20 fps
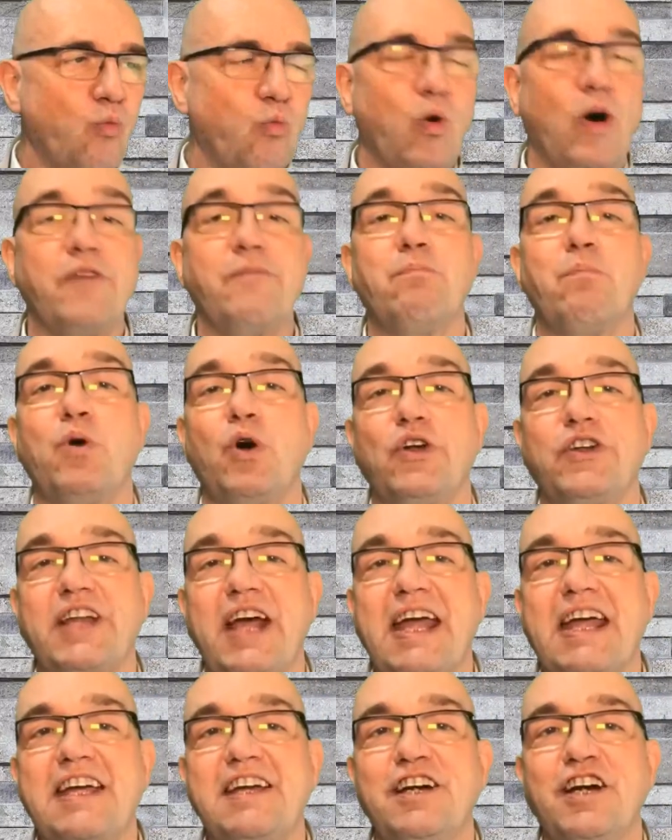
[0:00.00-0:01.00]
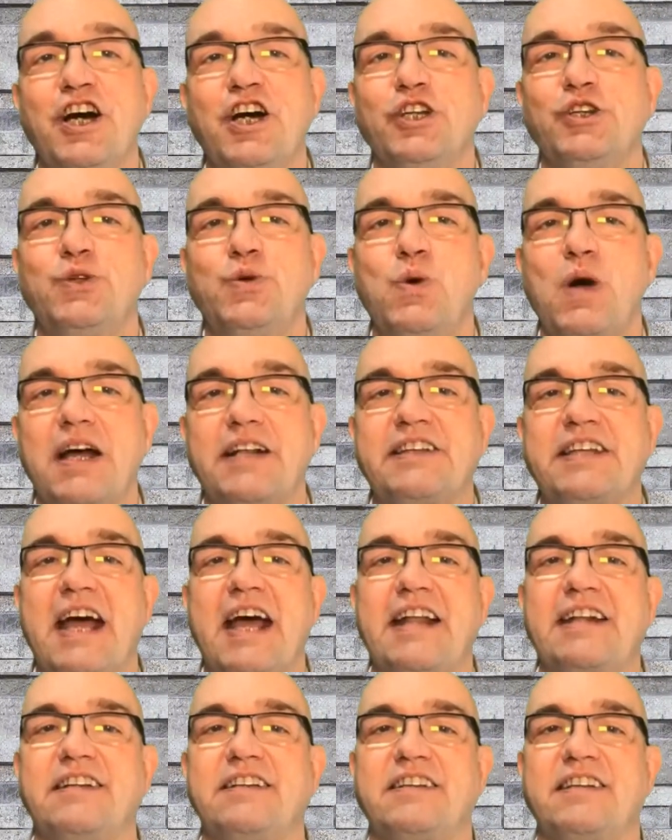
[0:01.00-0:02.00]
1 more day to
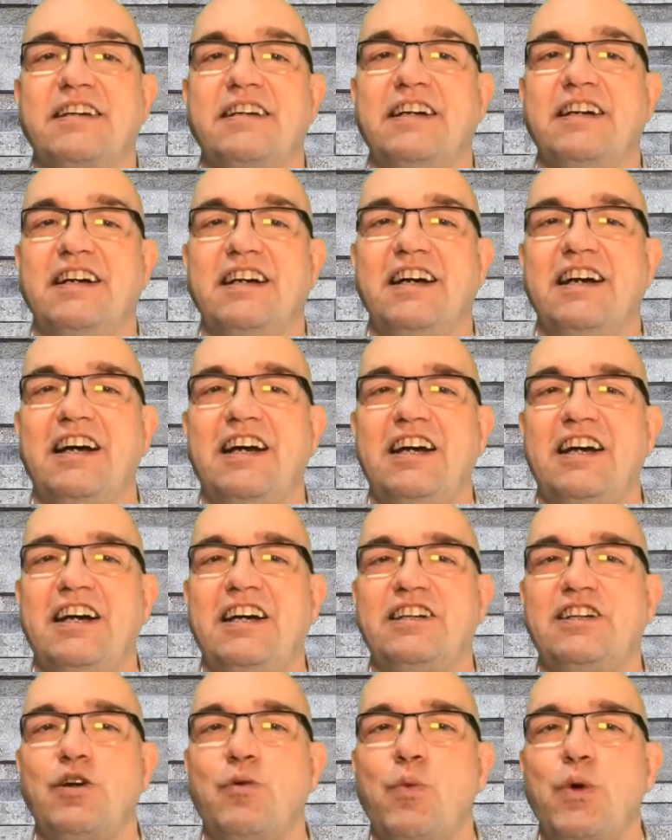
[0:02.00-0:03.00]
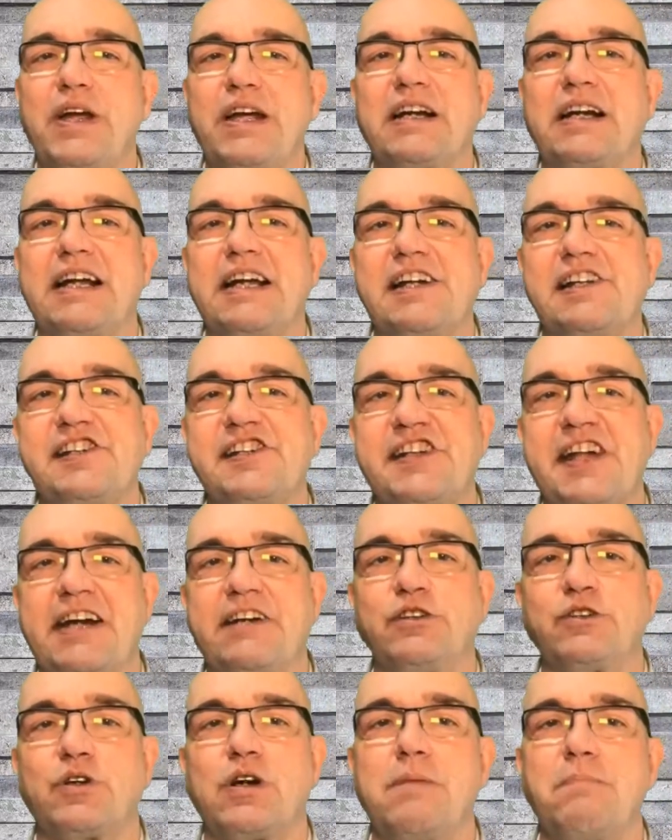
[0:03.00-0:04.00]
attend the weekly
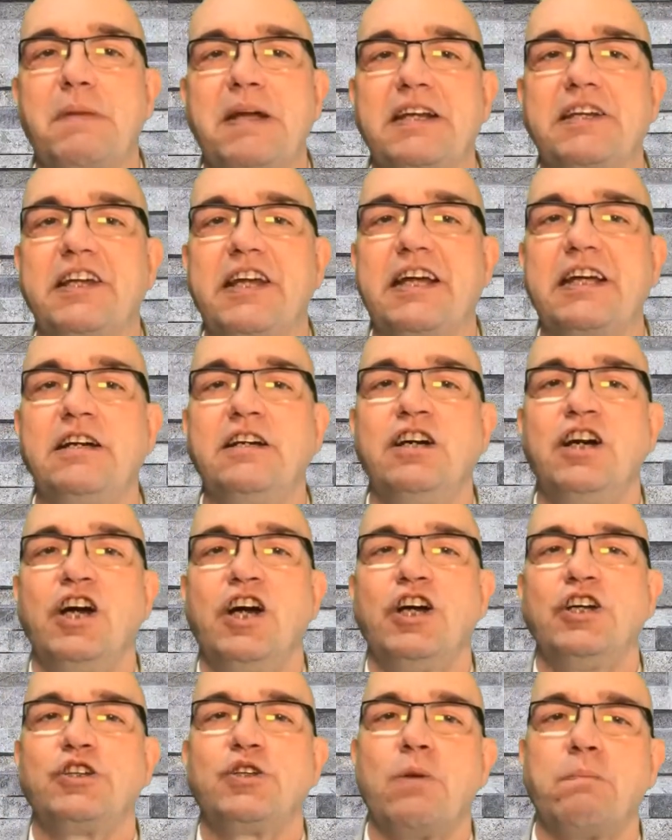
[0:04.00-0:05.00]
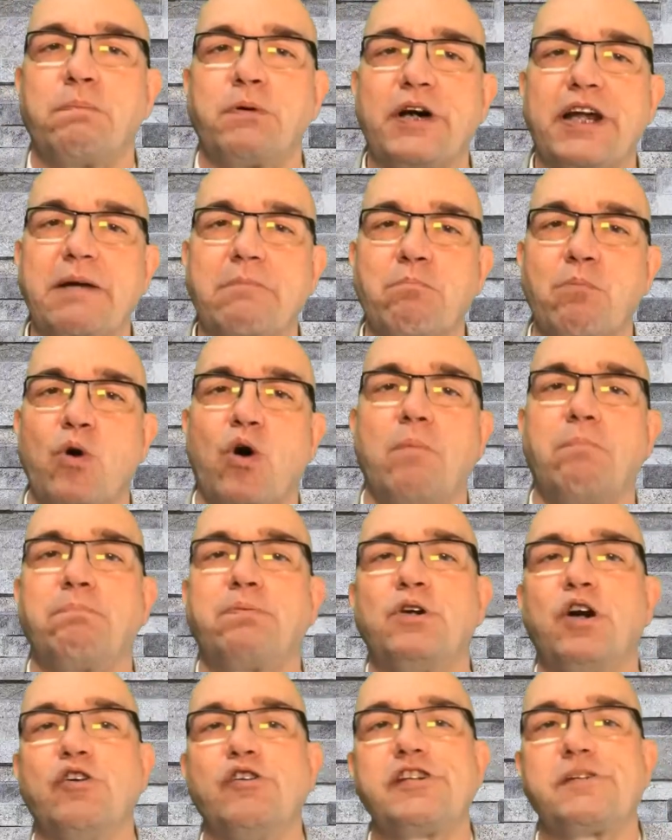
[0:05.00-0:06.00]
central meeting, to bring more
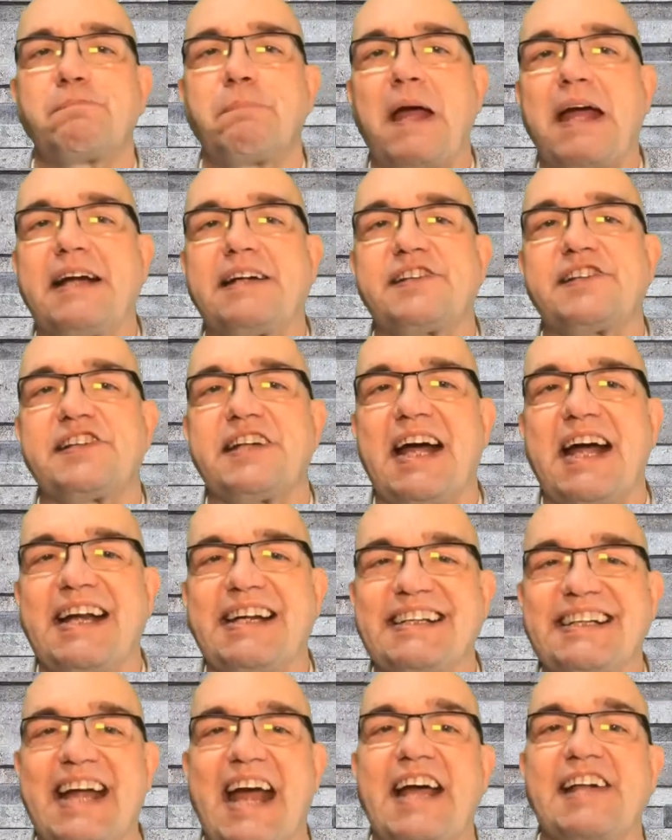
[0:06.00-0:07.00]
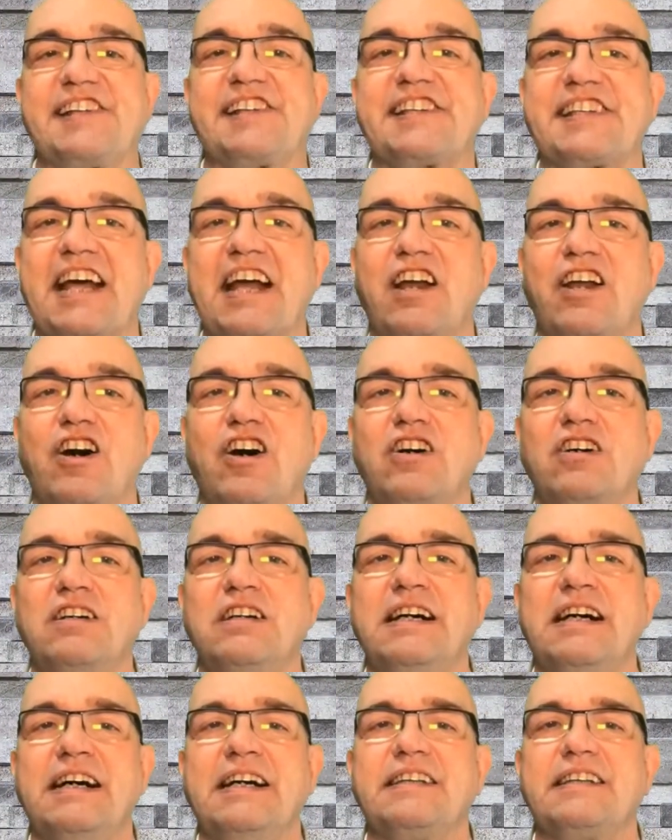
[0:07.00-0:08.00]
prospects and guests
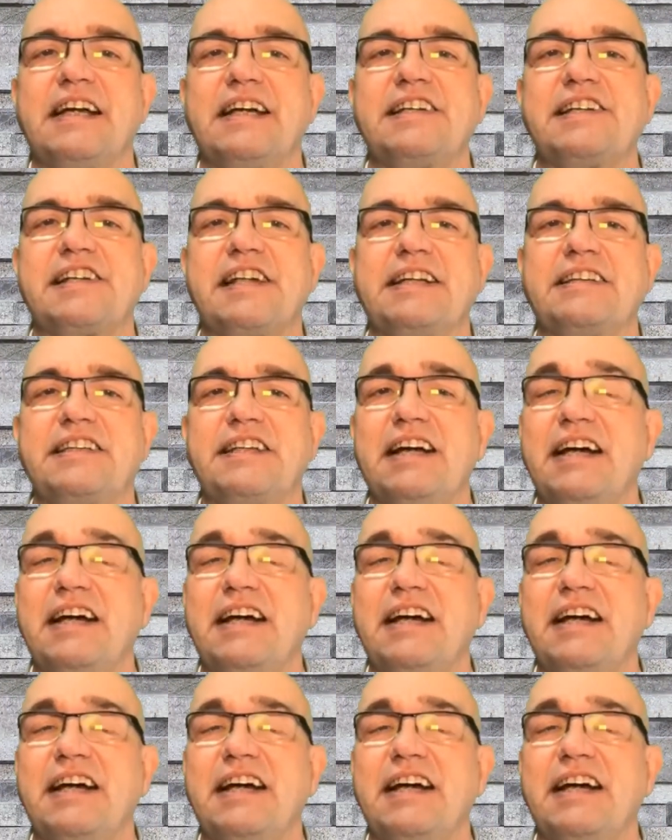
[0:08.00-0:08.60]
along. This